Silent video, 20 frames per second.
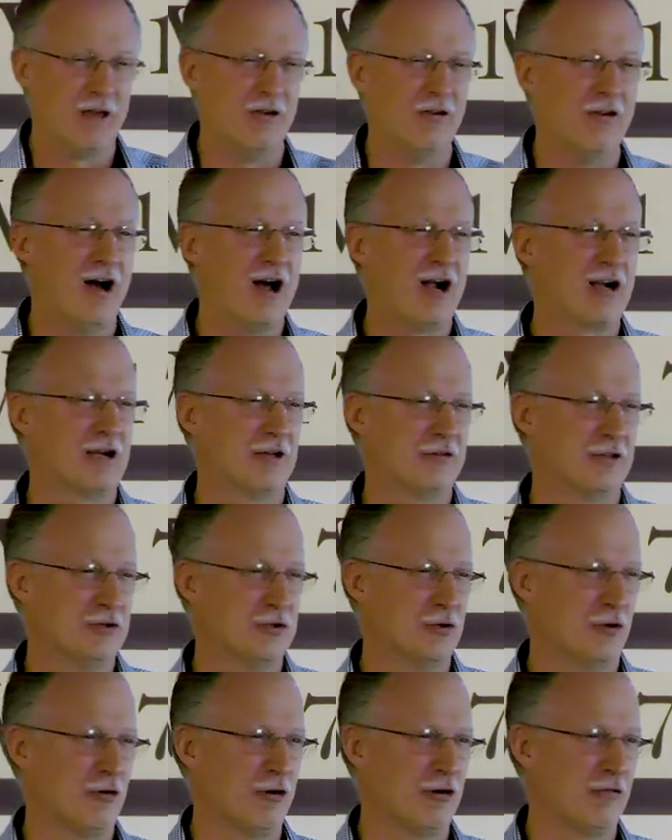knock on the
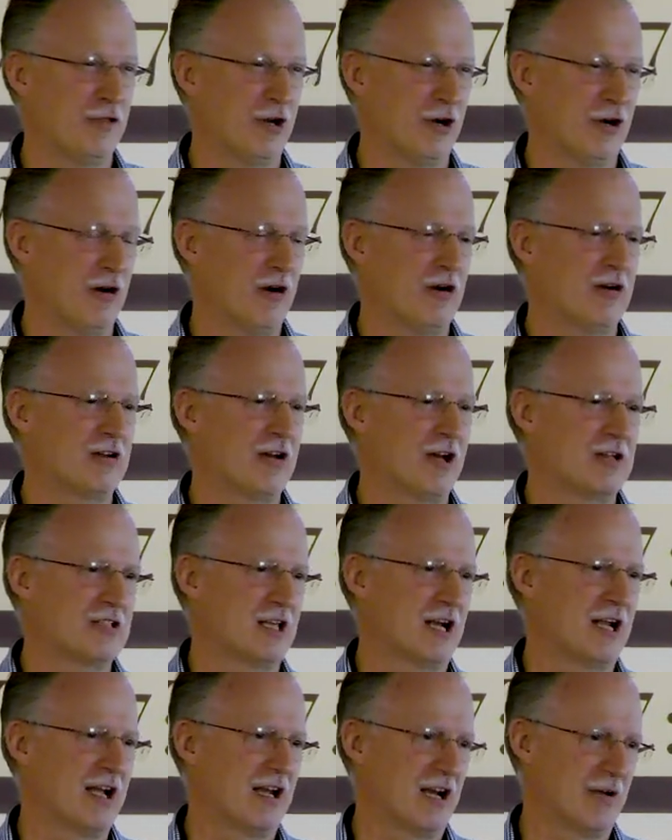door of their heart, God
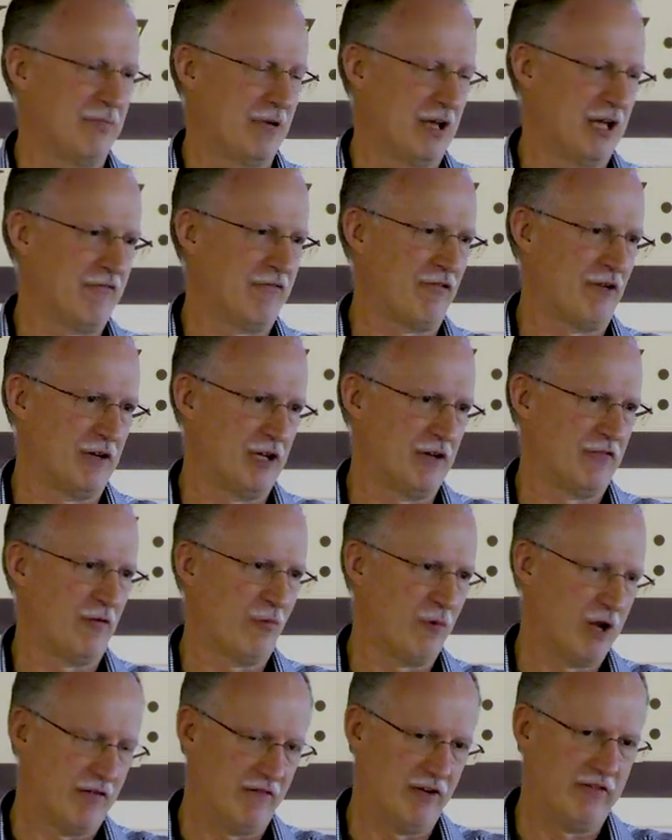said, I got a plan for a
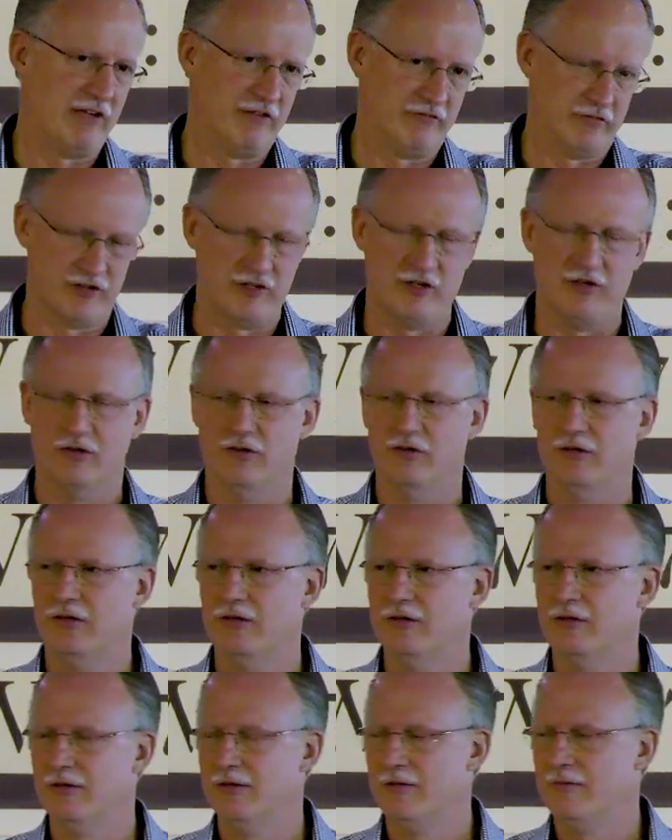different way of living for you.
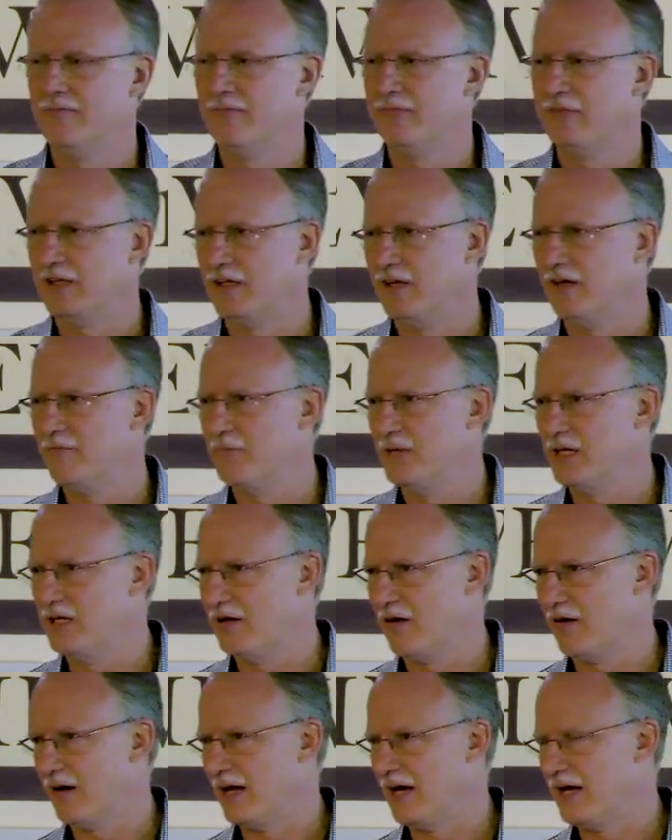Give me
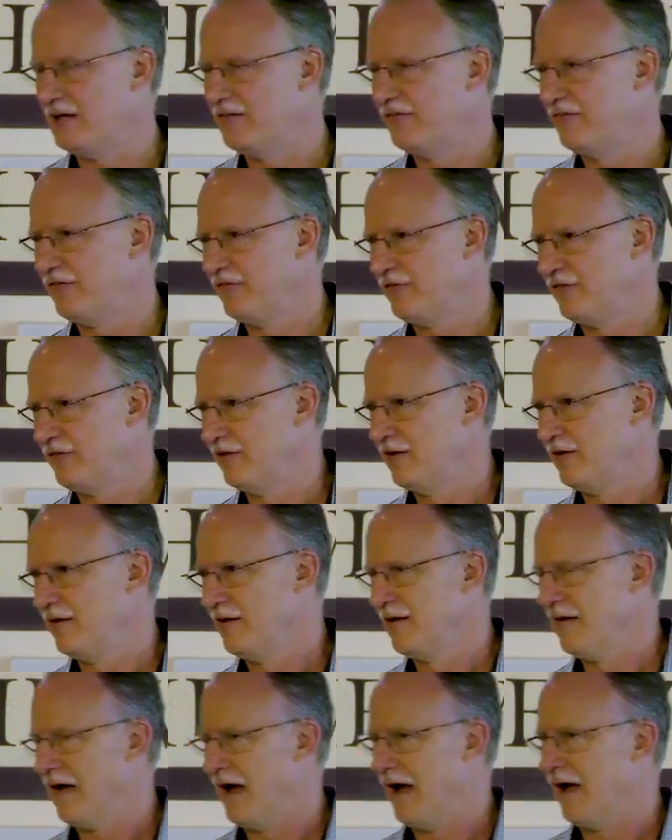your life.
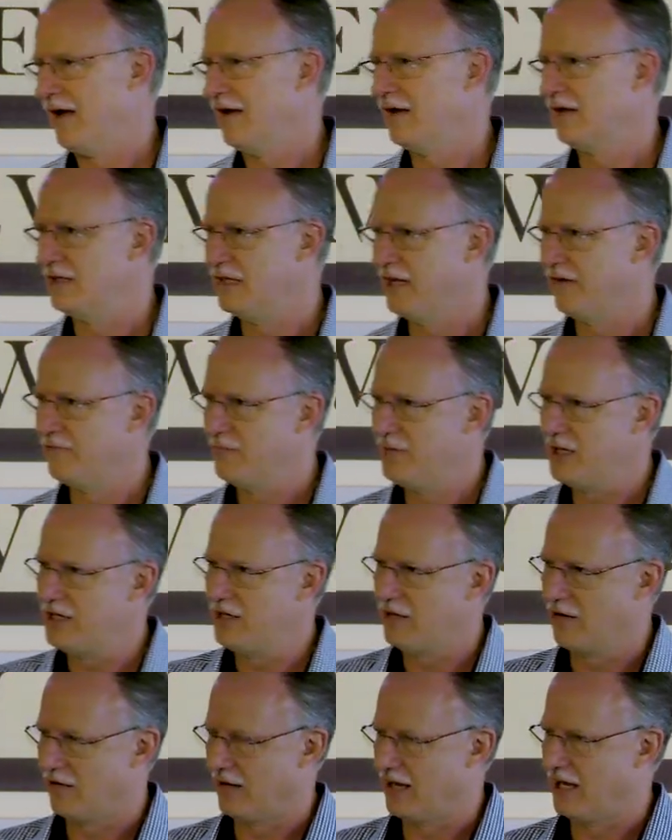Give me
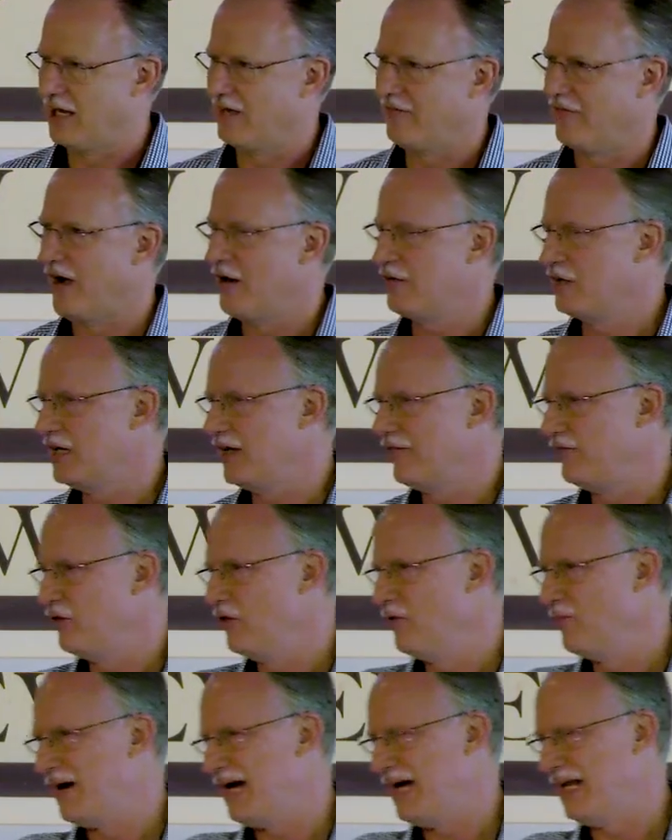your life. I'll give
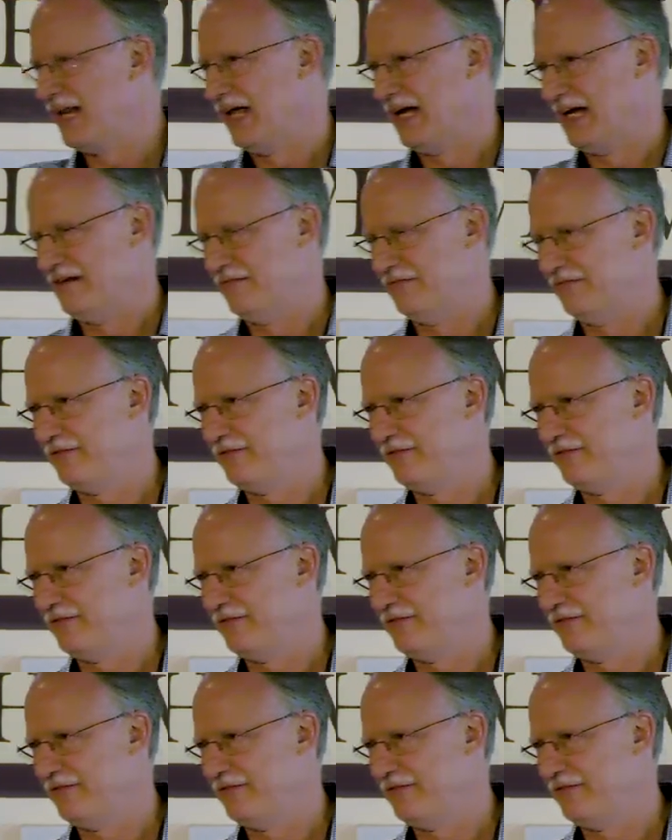you my life.